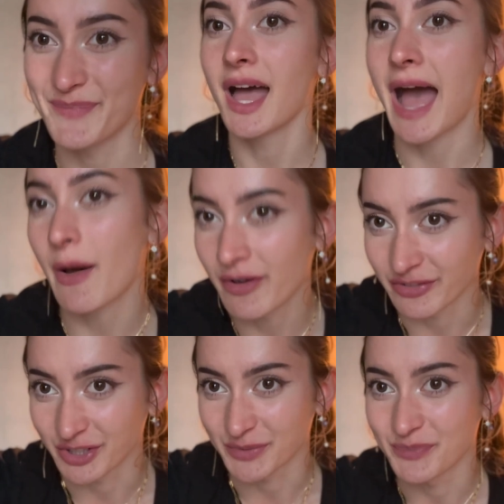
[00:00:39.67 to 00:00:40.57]

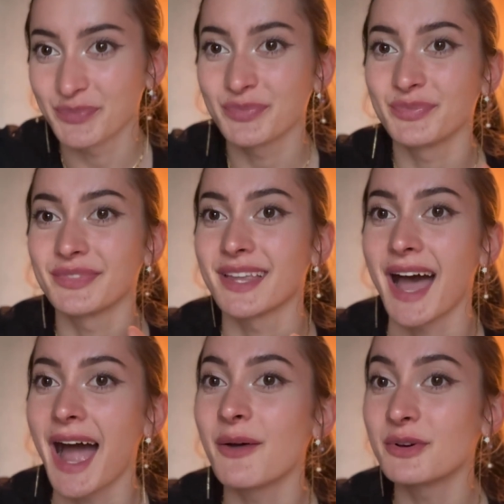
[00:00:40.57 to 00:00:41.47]
However,
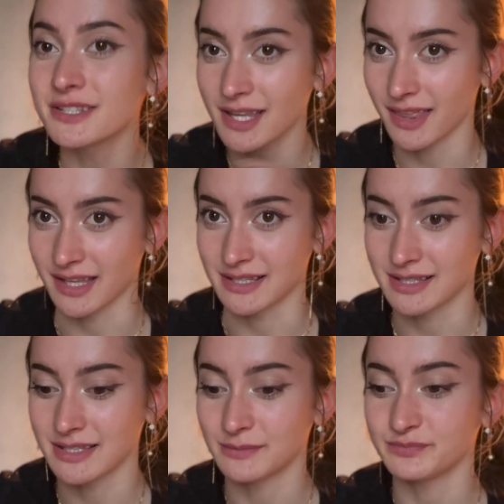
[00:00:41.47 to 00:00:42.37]
I will say
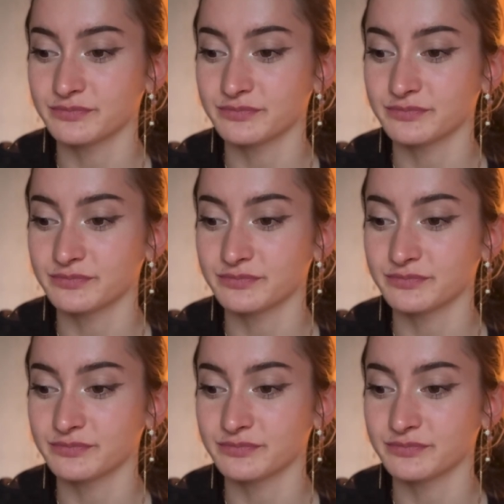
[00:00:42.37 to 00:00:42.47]
this.